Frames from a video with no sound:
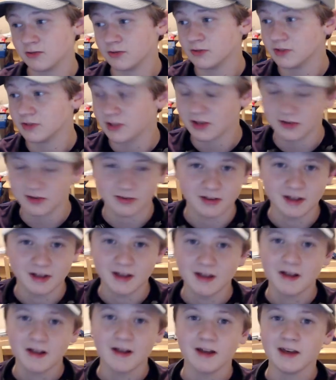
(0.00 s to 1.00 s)
So
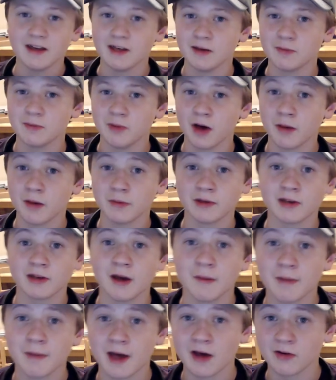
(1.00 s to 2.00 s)
he'd probably
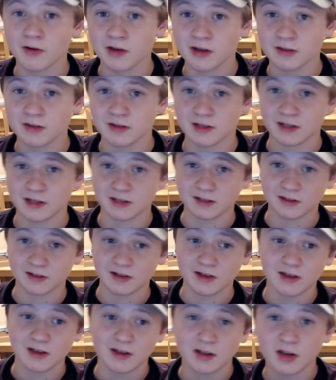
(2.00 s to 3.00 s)
come out and then
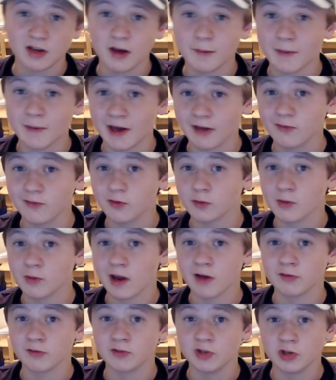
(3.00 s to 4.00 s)
come back for
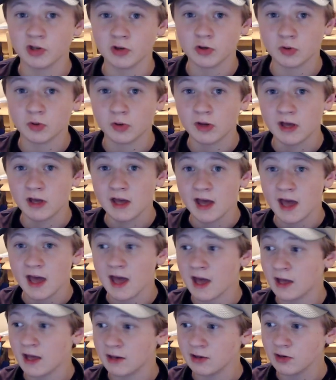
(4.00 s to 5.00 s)
round two.
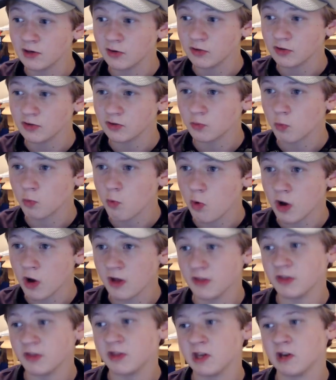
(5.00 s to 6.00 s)
And there's just
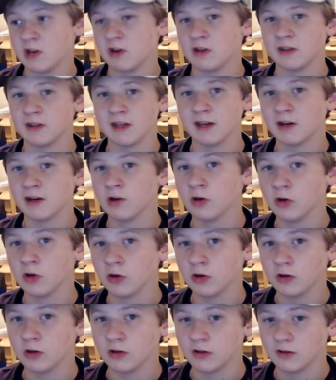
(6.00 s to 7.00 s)
one theory that I
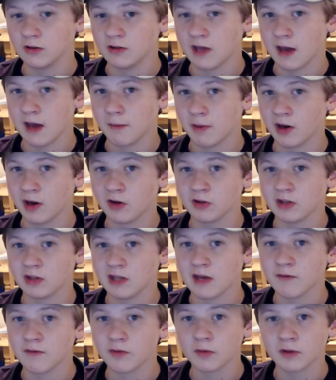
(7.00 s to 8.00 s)
heard that apparently
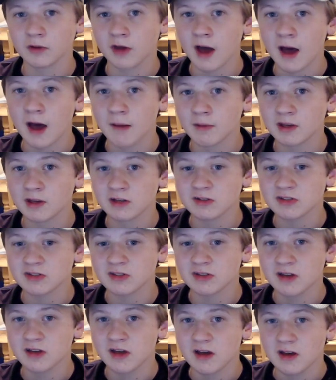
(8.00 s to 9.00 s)
came from the comics,
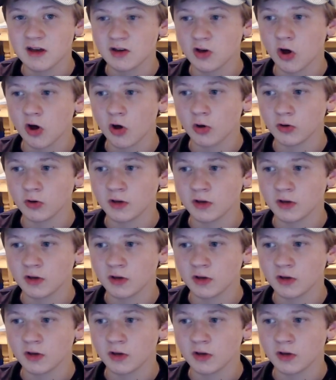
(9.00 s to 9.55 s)
called